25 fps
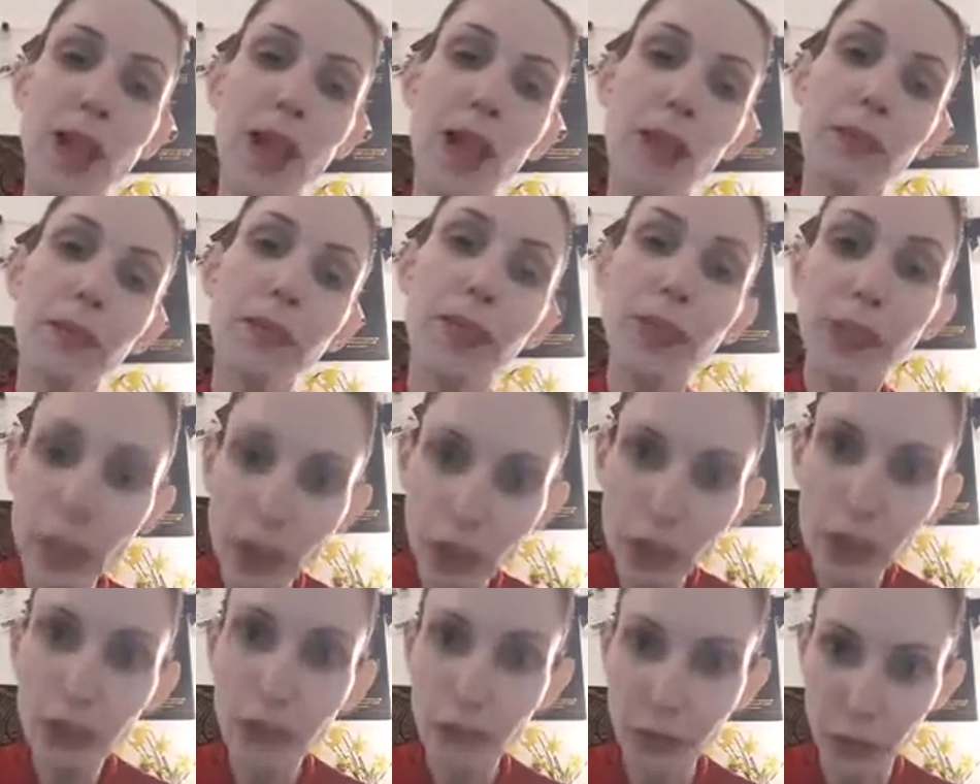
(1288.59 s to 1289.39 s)
I'm
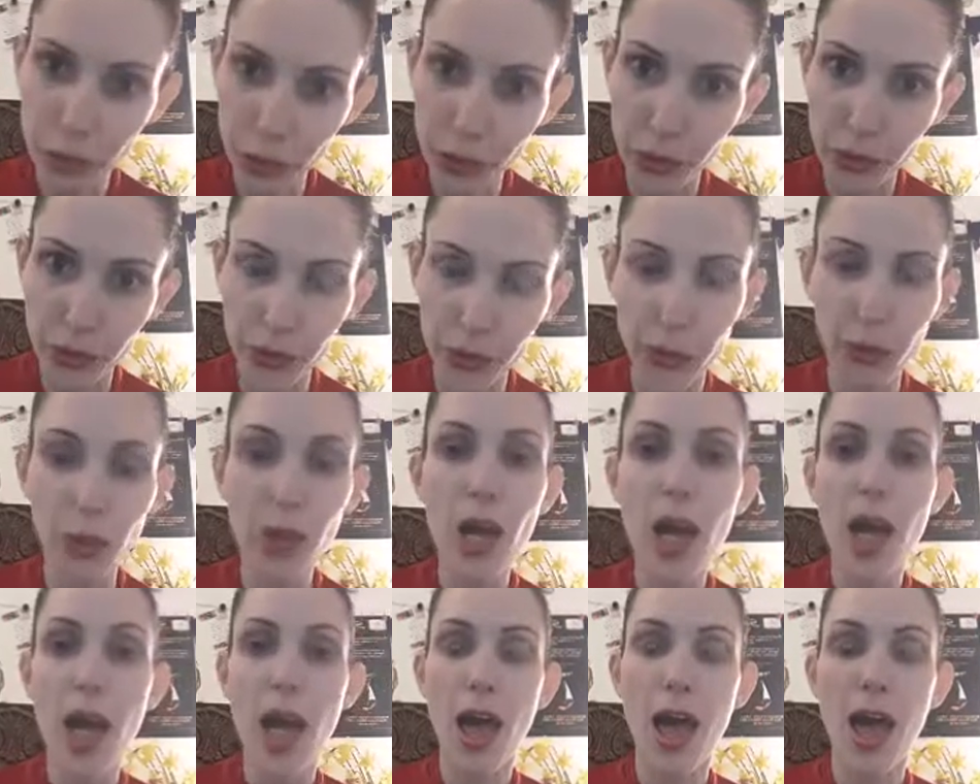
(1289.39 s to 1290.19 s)
here for
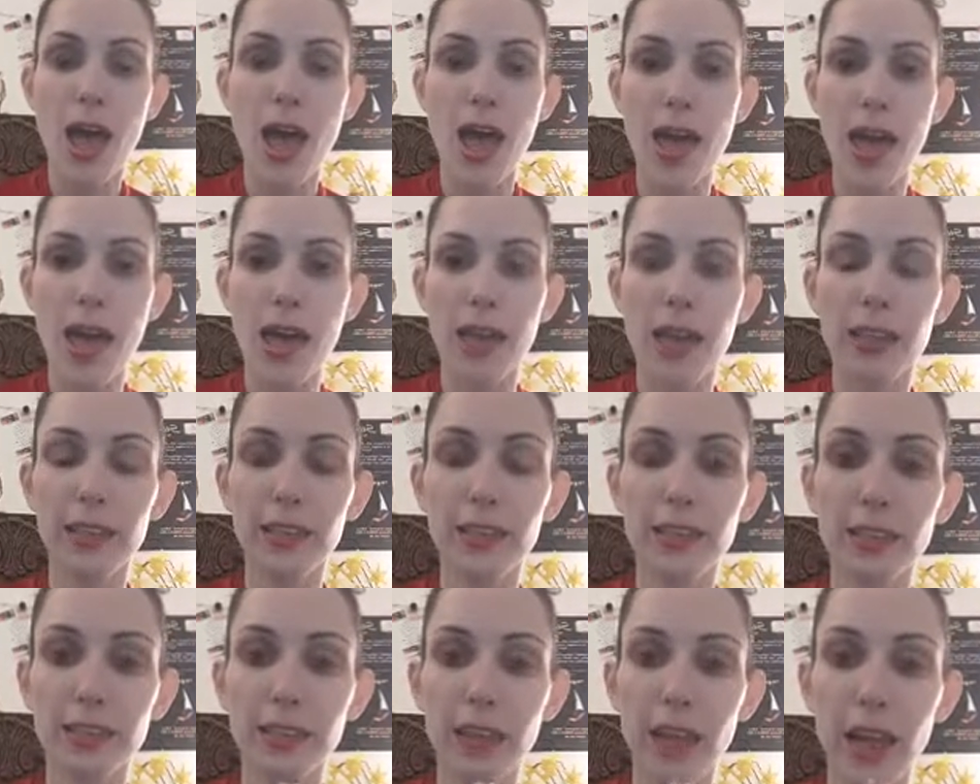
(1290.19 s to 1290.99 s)
you.
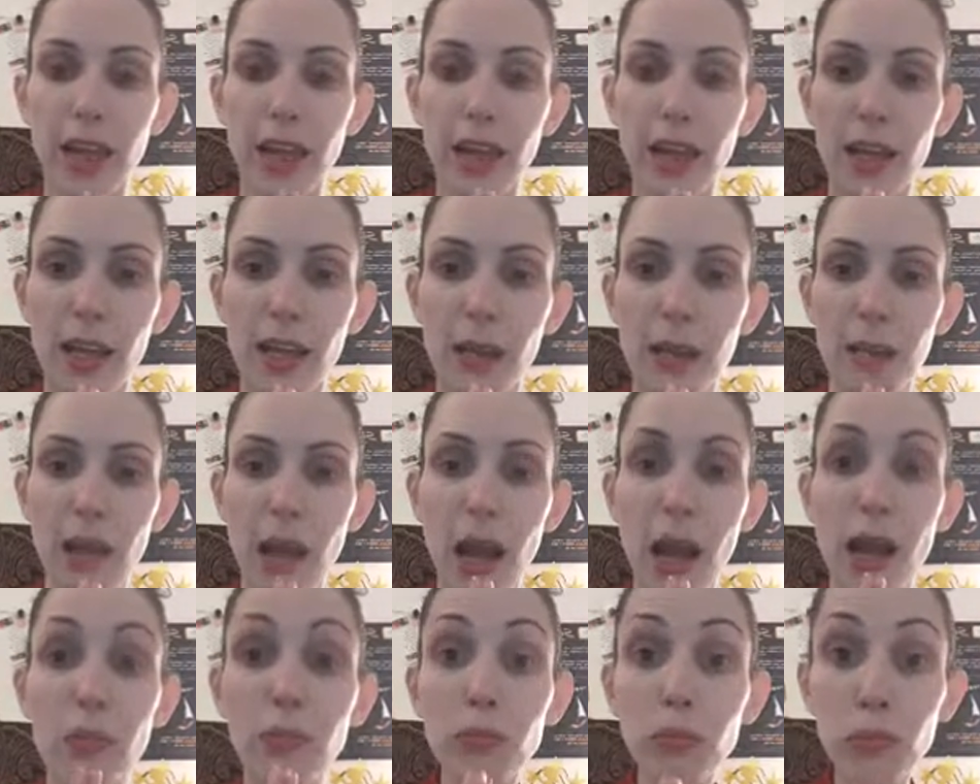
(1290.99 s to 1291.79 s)
And
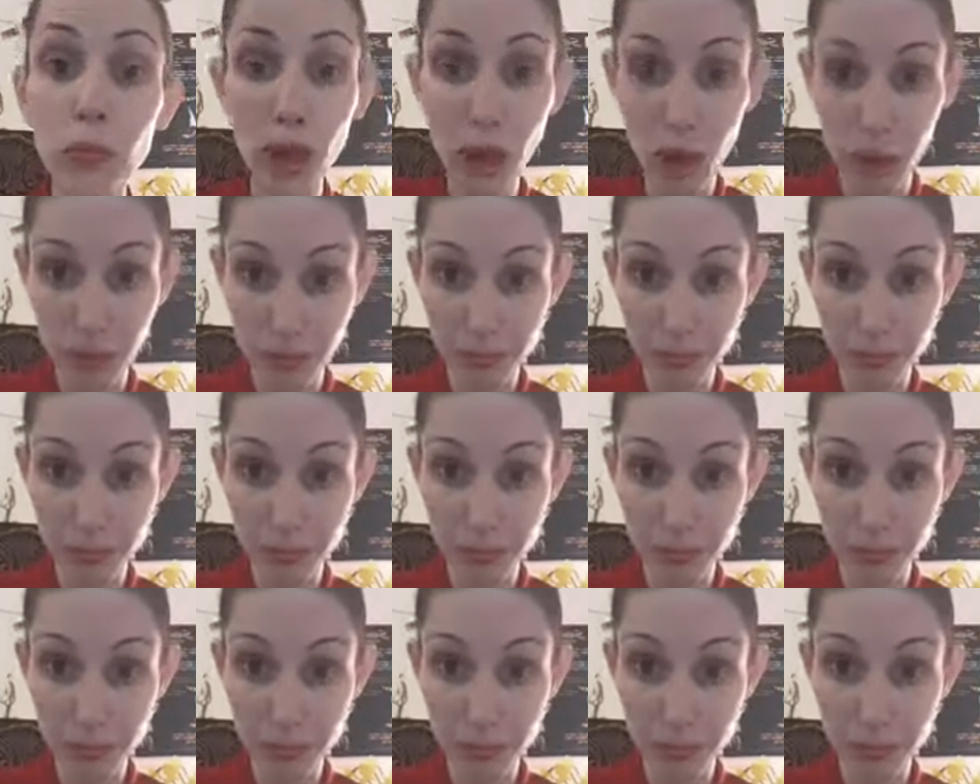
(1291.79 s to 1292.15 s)
I'm